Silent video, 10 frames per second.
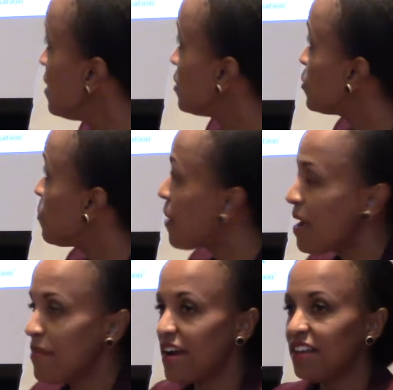So
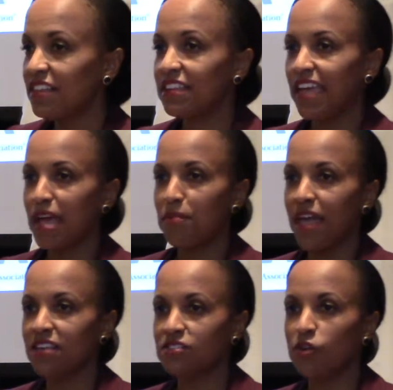primarily the
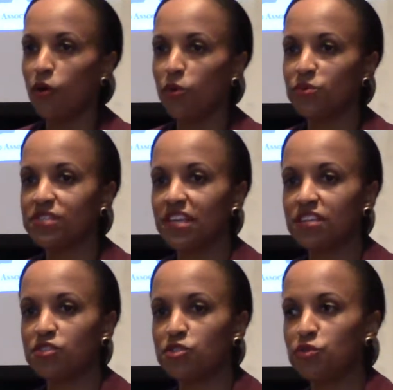campaign's goals
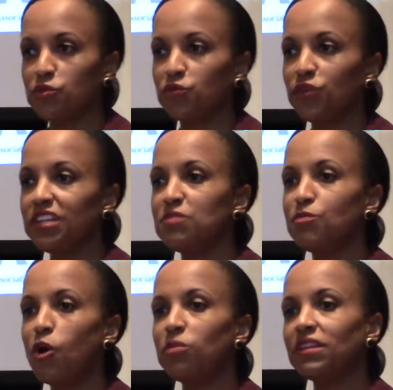is to really
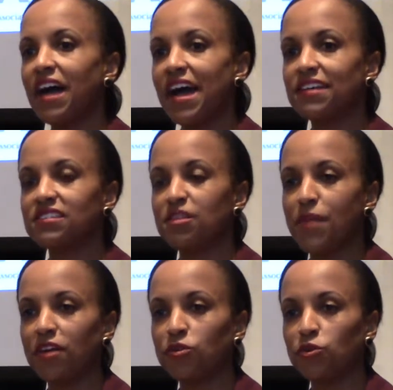mobilize the
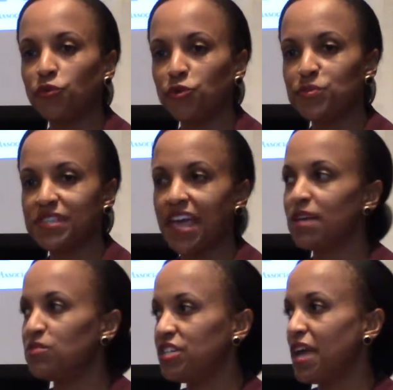medical groups,
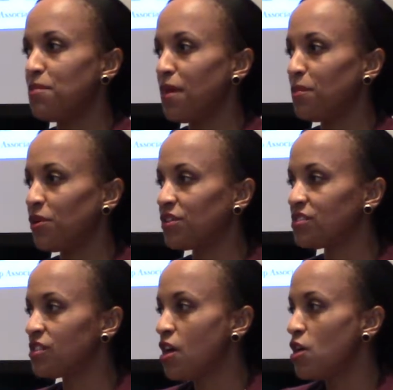AMGA
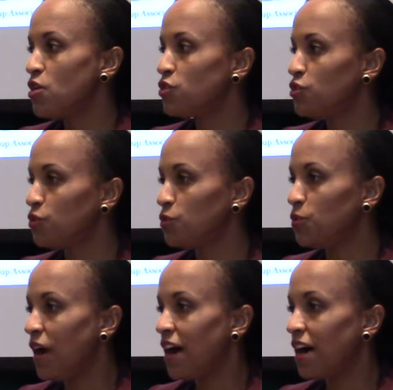members,
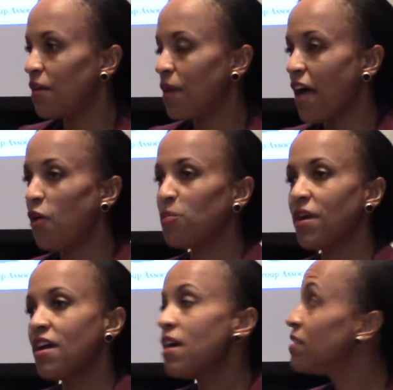to help
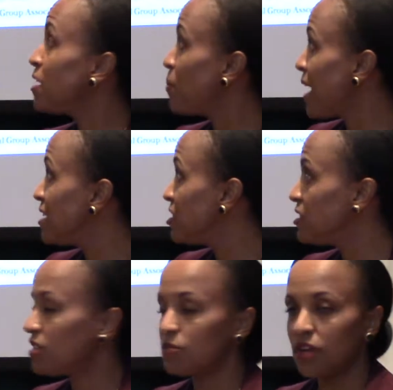their
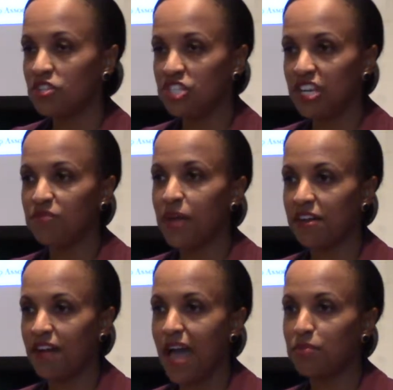patients achieve
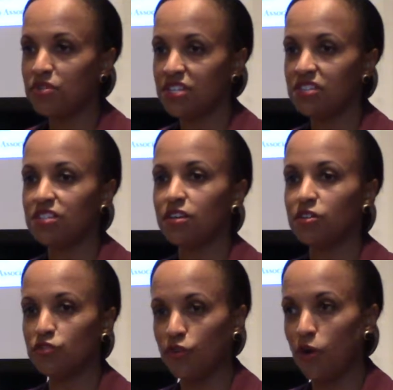better hypertension
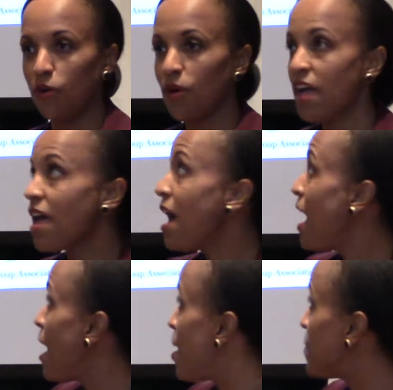control.
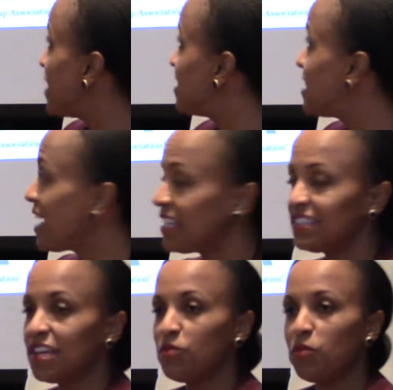And
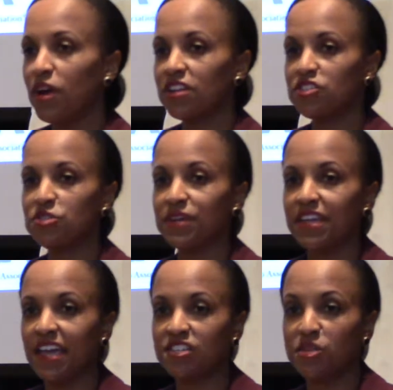secondly, we wanted to
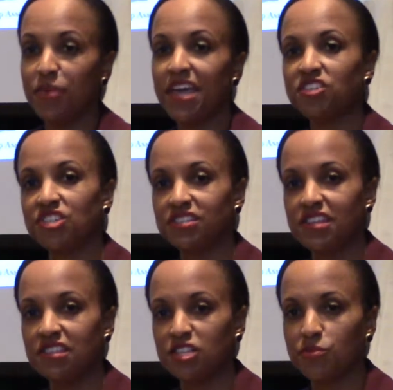engage the patients
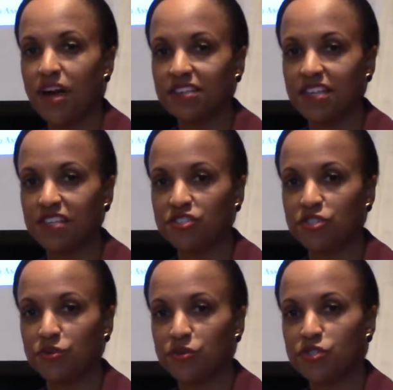in this process
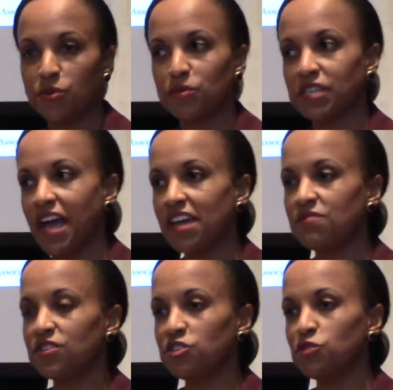too. So it was kind
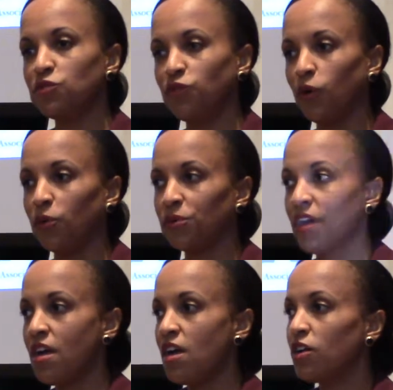of a twofold
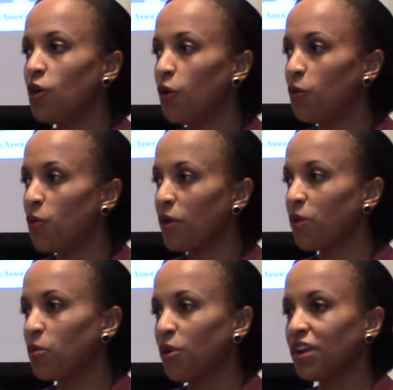goal where
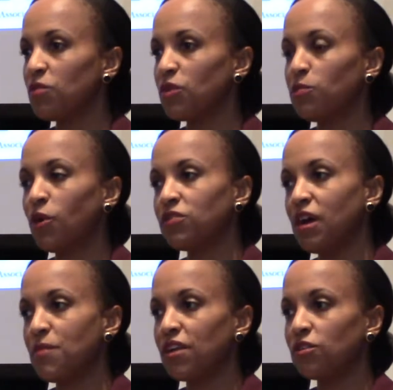we're working with both
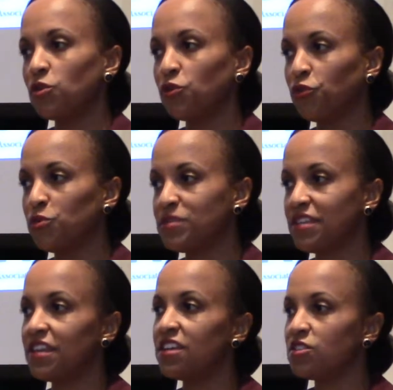our medical groups
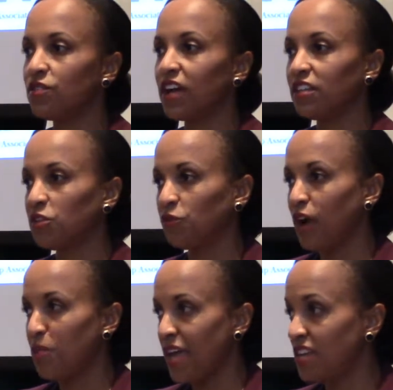and indirectly through
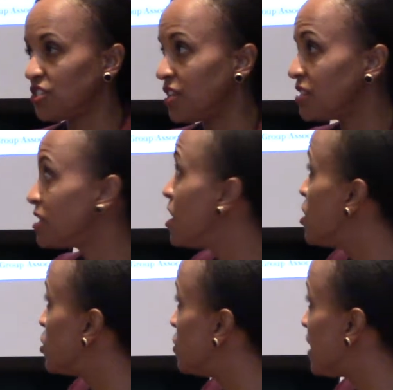our patients
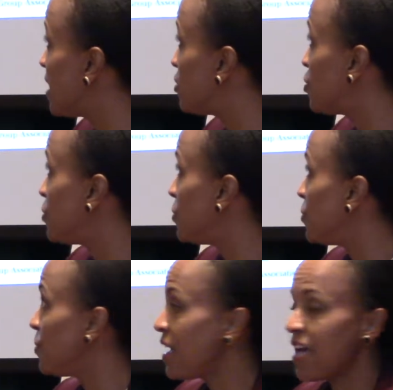to get
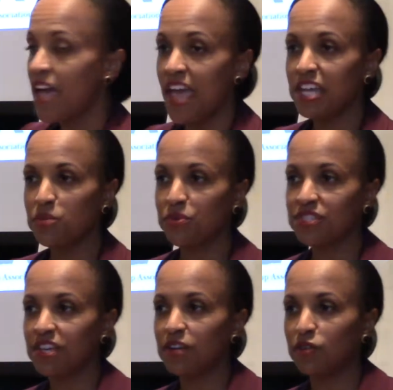to
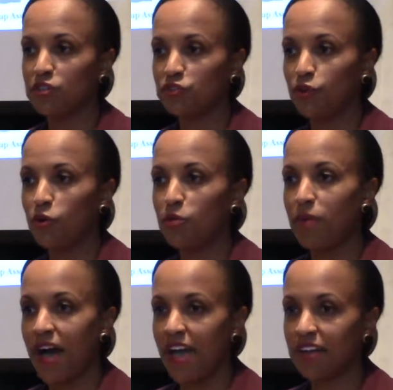80% of control
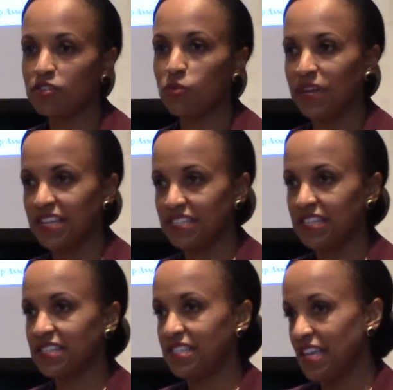by
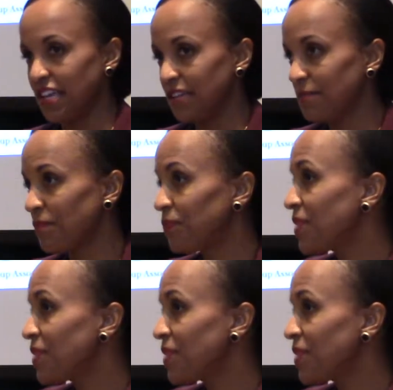2016.